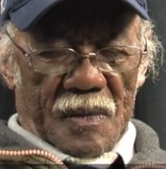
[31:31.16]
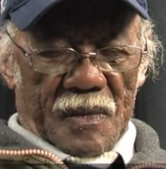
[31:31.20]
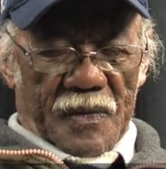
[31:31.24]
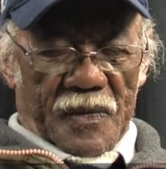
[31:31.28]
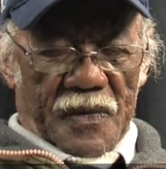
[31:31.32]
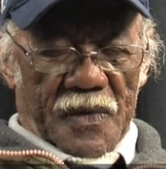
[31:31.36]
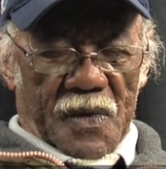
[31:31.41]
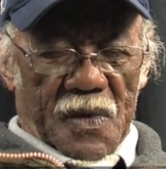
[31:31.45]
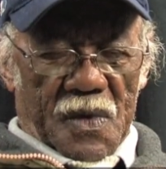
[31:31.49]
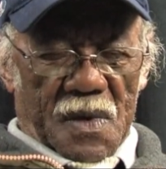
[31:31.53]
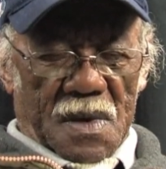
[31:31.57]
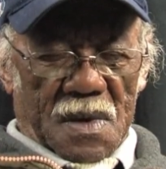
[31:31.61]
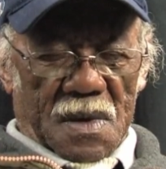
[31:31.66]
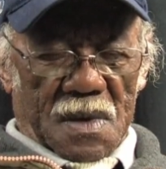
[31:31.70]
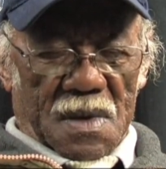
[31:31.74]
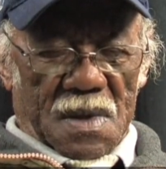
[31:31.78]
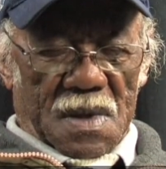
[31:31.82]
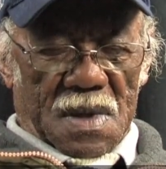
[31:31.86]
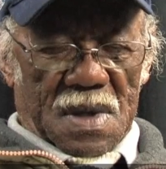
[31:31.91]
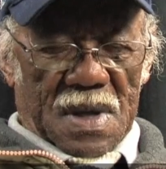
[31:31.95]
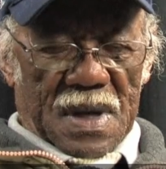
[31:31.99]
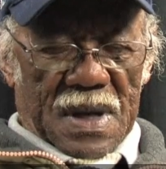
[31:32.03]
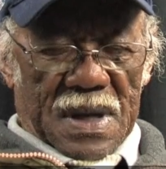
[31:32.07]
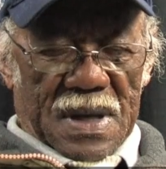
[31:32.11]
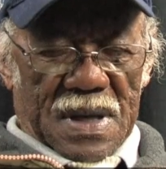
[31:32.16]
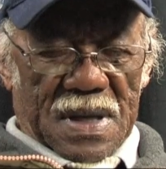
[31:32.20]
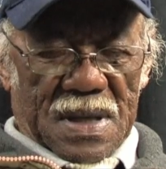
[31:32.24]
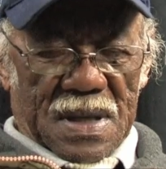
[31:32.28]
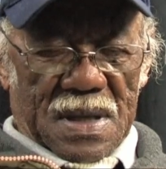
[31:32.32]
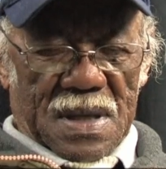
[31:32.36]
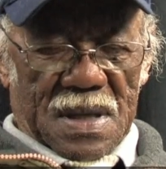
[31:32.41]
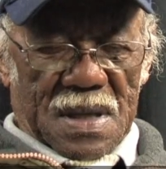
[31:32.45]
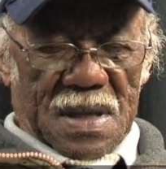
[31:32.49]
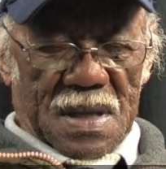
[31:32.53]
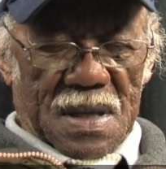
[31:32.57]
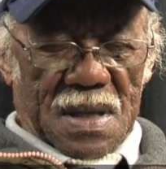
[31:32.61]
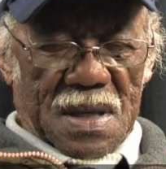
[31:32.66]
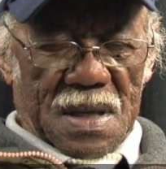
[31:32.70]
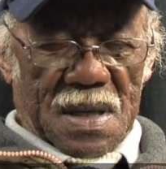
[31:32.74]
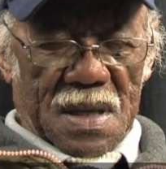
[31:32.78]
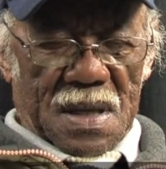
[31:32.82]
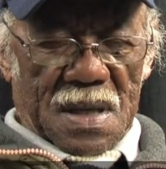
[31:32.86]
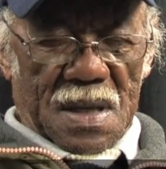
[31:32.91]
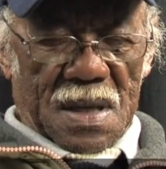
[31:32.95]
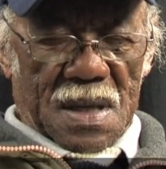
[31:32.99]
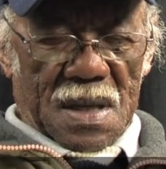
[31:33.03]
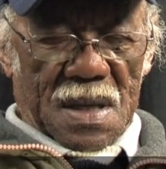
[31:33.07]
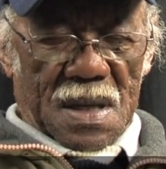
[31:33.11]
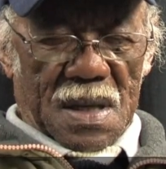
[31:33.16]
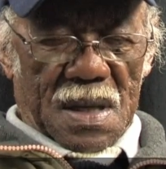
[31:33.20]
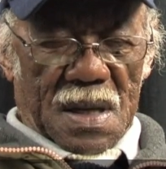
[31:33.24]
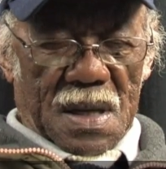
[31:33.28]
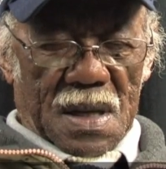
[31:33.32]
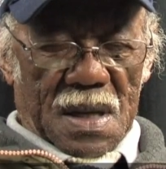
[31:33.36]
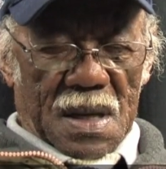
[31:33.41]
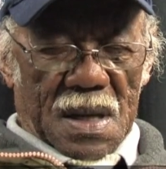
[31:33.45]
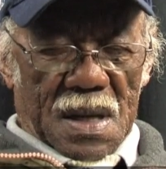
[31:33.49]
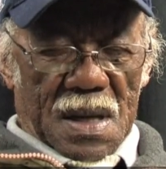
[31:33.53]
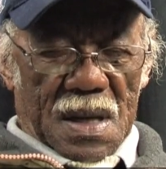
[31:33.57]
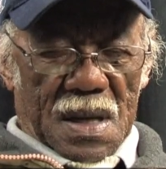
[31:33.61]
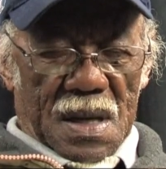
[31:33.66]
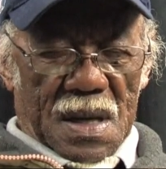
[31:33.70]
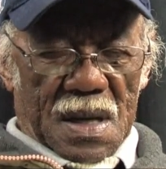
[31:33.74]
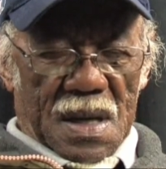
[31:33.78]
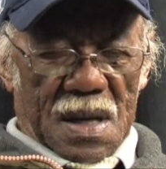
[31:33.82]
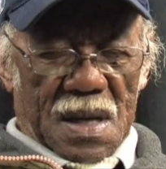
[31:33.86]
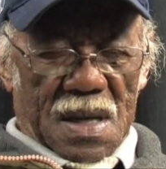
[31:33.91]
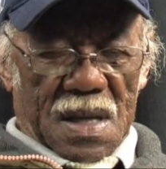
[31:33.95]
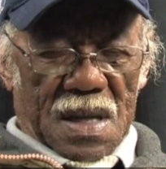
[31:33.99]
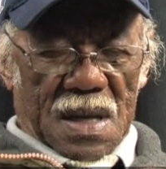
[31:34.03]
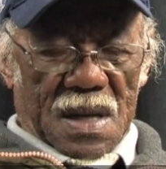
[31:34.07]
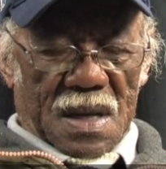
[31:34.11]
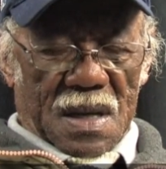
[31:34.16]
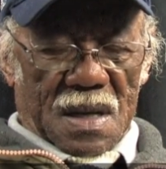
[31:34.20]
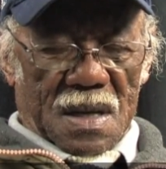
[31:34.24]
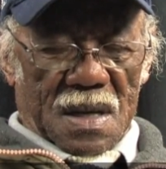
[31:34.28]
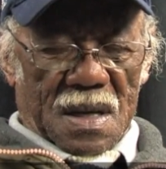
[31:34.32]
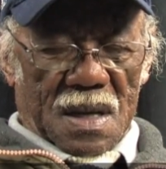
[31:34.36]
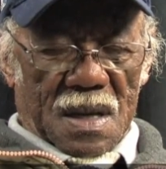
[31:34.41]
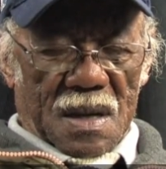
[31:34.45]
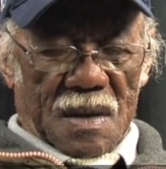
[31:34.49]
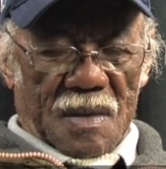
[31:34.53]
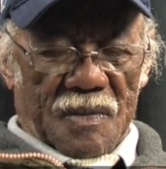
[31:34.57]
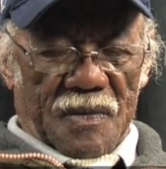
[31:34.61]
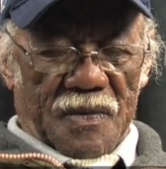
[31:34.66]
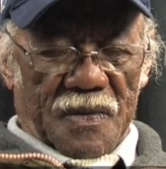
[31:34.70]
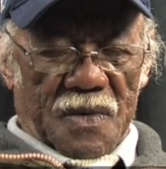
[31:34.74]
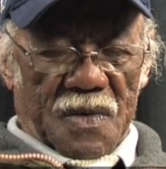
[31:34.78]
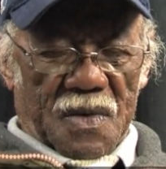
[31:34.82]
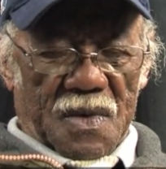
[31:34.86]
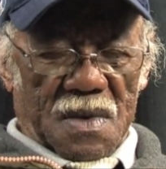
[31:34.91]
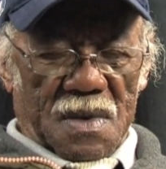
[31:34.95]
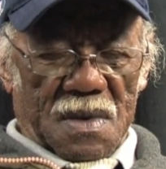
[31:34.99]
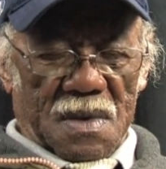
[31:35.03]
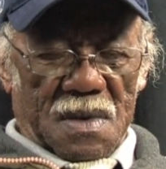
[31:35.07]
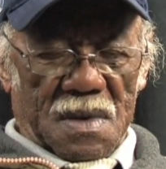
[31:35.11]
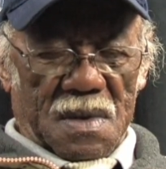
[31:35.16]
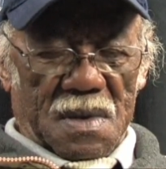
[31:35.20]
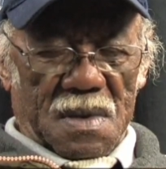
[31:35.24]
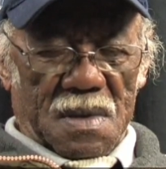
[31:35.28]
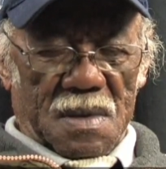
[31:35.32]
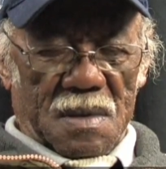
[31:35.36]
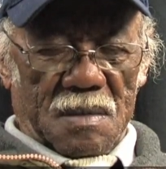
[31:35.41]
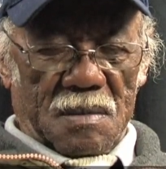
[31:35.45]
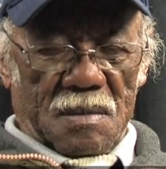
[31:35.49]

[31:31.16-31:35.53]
Fort Hood, Texas. And I think I stayed in Fort Hood.